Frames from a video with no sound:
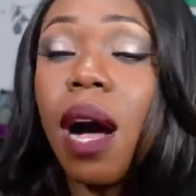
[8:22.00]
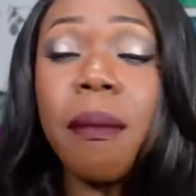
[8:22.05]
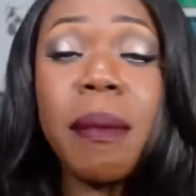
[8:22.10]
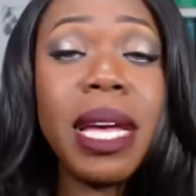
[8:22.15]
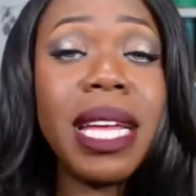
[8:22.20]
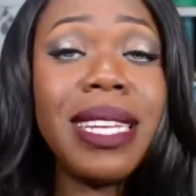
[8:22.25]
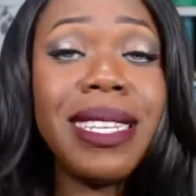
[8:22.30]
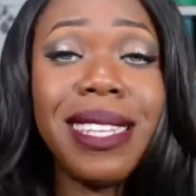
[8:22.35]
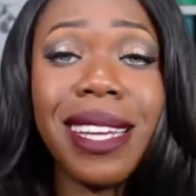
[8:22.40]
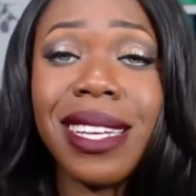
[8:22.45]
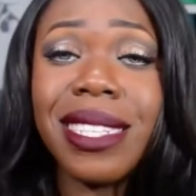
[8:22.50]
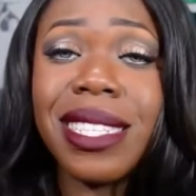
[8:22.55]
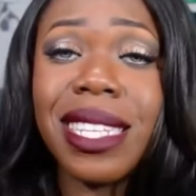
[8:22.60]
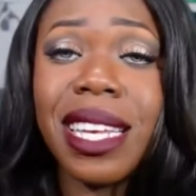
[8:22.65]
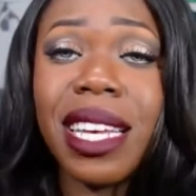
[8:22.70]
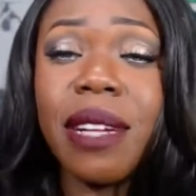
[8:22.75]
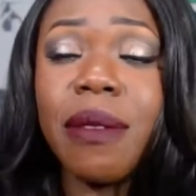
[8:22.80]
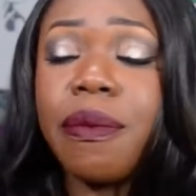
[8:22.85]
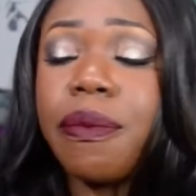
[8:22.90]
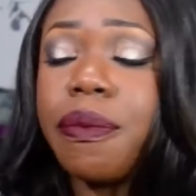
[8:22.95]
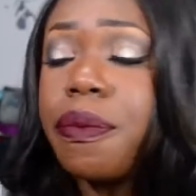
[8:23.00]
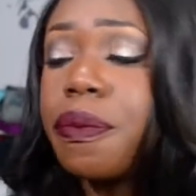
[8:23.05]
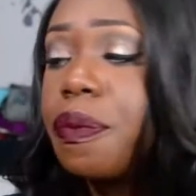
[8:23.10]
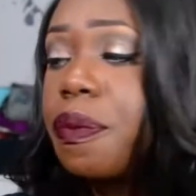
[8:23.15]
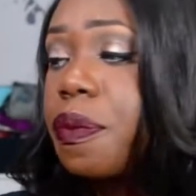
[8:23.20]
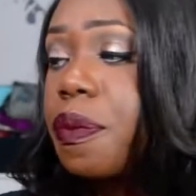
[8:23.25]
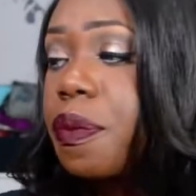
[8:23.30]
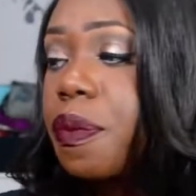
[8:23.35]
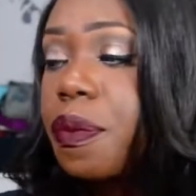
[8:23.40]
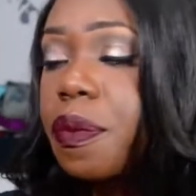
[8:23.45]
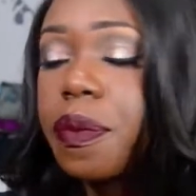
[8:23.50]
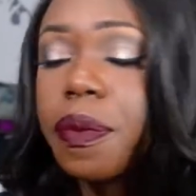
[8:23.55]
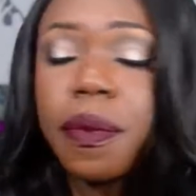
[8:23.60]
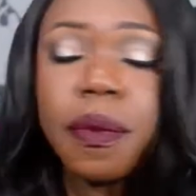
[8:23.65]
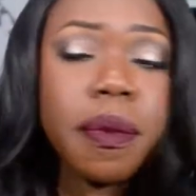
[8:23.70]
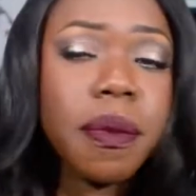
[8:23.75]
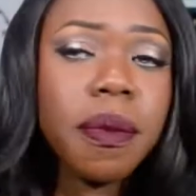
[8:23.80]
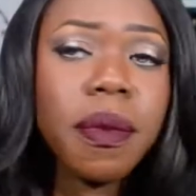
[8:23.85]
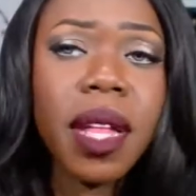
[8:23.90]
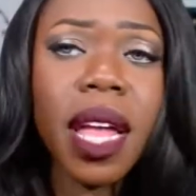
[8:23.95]
it doesn't,
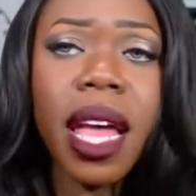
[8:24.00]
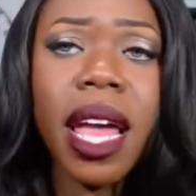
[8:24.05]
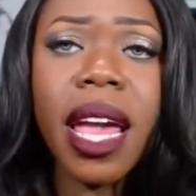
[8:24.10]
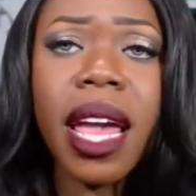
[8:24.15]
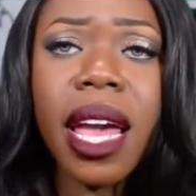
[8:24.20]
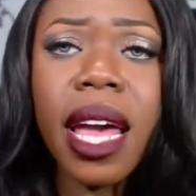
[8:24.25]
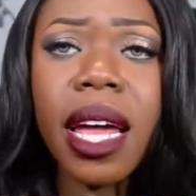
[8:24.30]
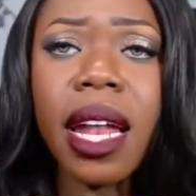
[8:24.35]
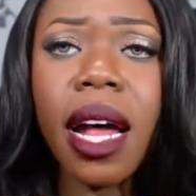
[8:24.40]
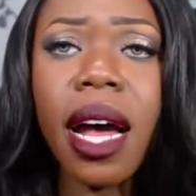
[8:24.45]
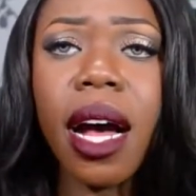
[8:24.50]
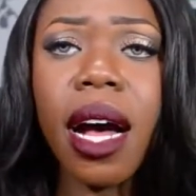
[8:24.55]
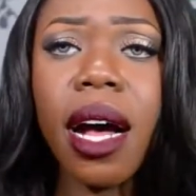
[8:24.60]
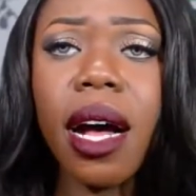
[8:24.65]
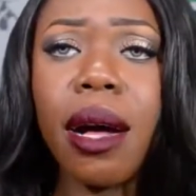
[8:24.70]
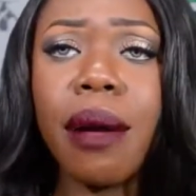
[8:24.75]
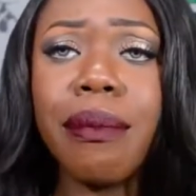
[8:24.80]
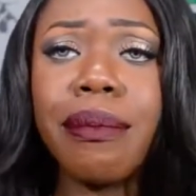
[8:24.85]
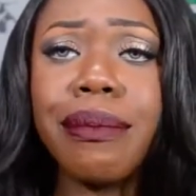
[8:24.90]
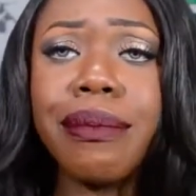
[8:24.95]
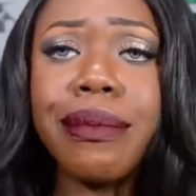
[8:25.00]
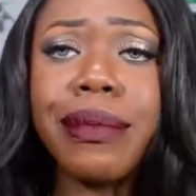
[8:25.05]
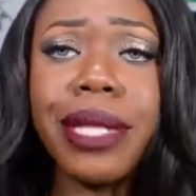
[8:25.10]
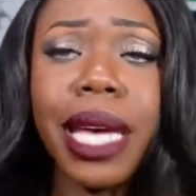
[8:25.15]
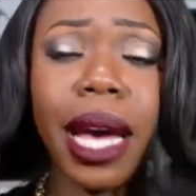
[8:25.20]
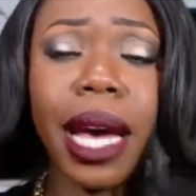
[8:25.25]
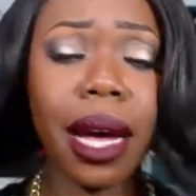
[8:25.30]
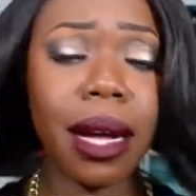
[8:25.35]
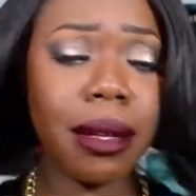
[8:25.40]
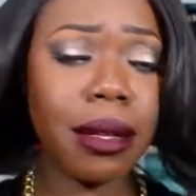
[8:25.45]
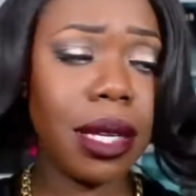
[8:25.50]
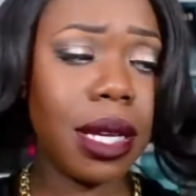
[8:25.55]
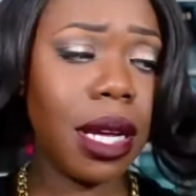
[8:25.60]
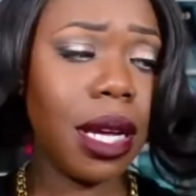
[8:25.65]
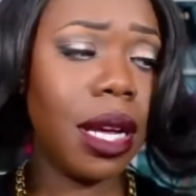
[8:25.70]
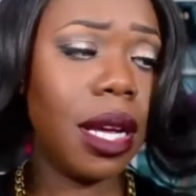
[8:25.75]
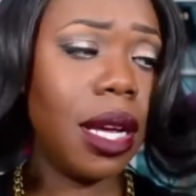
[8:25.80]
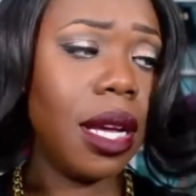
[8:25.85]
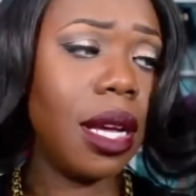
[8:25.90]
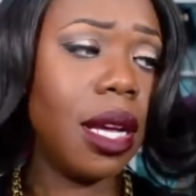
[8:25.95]
and yeah,
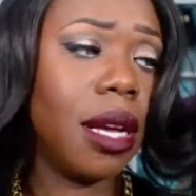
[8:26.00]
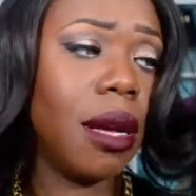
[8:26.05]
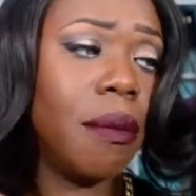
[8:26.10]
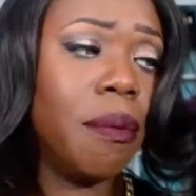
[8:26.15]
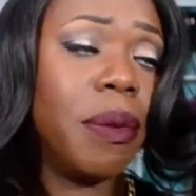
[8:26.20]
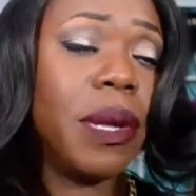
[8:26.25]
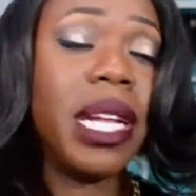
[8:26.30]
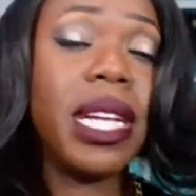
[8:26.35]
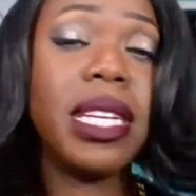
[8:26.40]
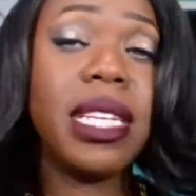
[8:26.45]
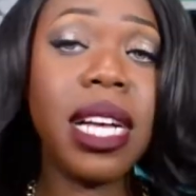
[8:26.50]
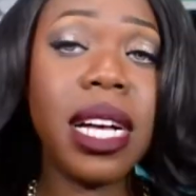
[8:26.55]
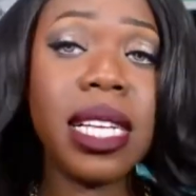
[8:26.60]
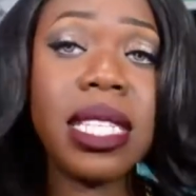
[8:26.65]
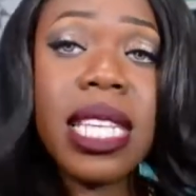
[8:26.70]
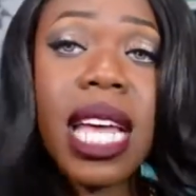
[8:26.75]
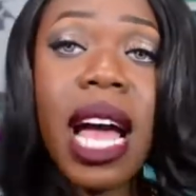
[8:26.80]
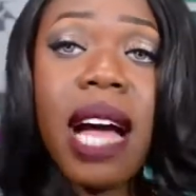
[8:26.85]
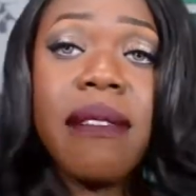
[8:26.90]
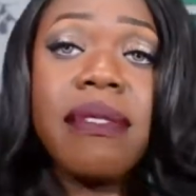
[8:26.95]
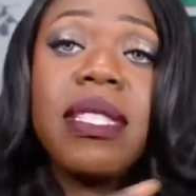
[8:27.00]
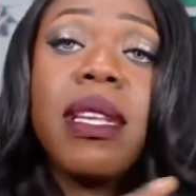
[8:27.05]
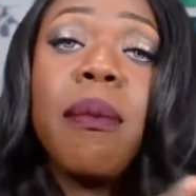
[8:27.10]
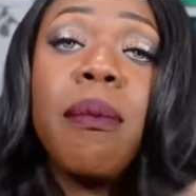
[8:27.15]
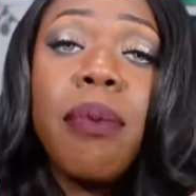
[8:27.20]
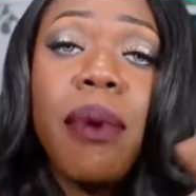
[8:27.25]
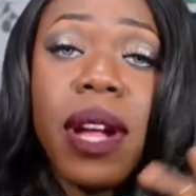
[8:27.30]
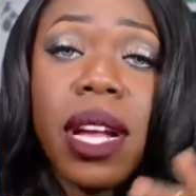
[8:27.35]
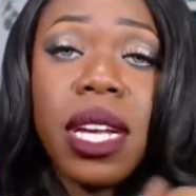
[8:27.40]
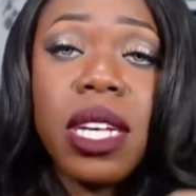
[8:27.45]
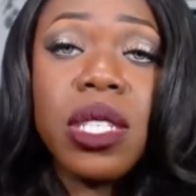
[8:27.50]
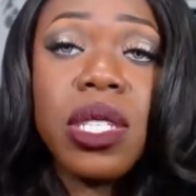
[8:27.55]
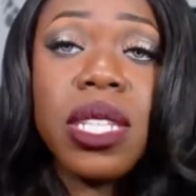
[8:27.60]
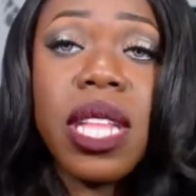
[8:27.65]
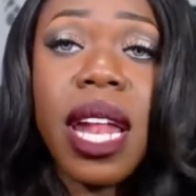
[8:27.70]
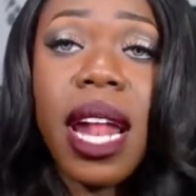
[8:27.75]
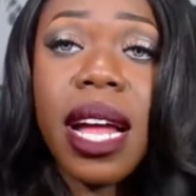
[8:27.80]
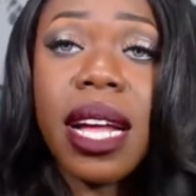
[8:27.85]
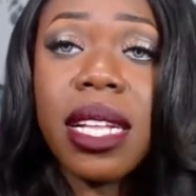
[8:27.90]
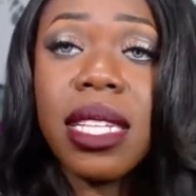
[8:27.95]
but it does have some breakage
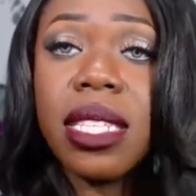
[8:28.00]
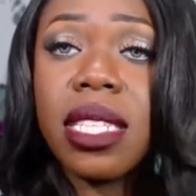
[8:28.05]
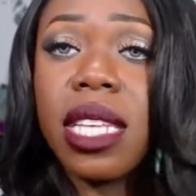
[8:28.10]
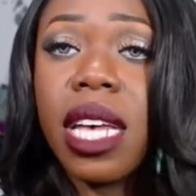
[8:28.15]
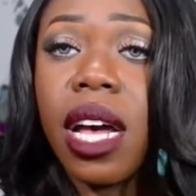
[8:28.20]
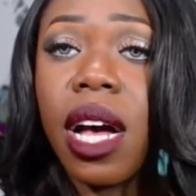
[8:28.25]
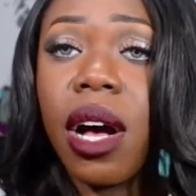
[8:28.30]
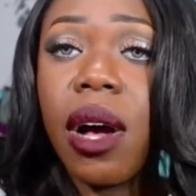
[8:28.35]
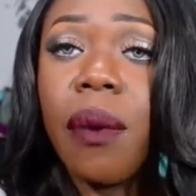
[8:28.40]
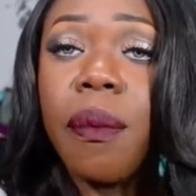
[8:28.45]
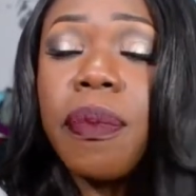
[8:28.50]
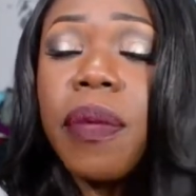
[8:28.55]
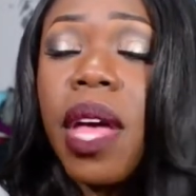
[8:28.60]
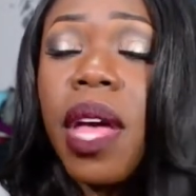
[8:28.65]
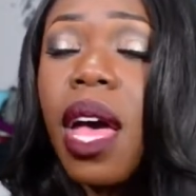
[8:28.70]
that I can tell.